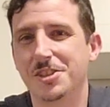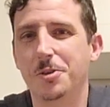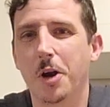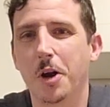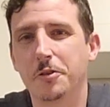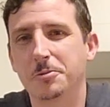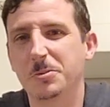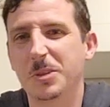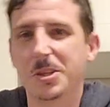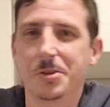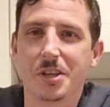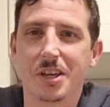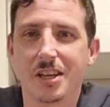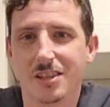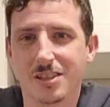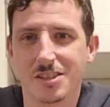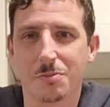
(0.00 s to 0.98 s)

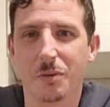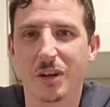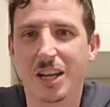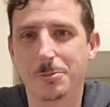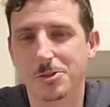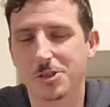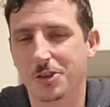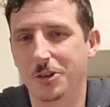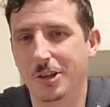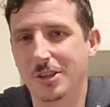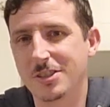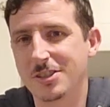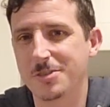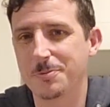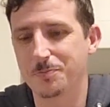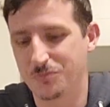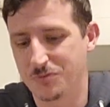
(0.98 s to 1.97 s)
uARFIDwhatueat. My name is
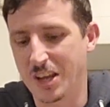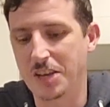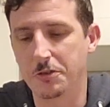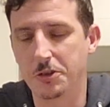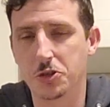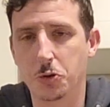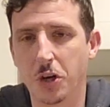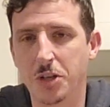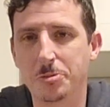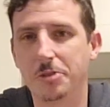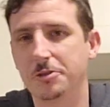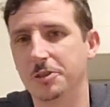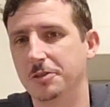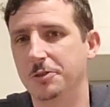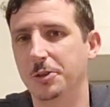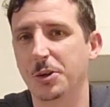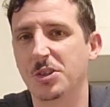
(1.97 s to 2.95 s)
Chris. Thanks for joining me for
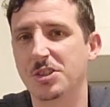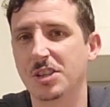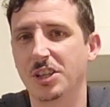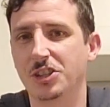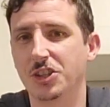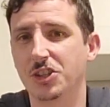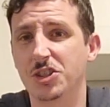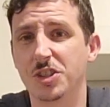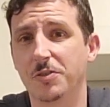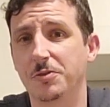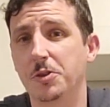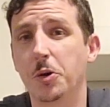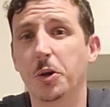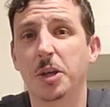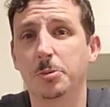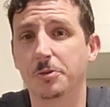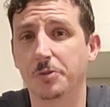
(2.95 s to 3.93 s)
the first edition of
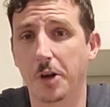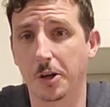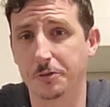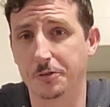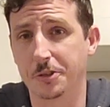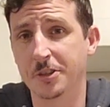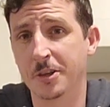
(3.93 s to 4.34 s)
Cooking with ARFID.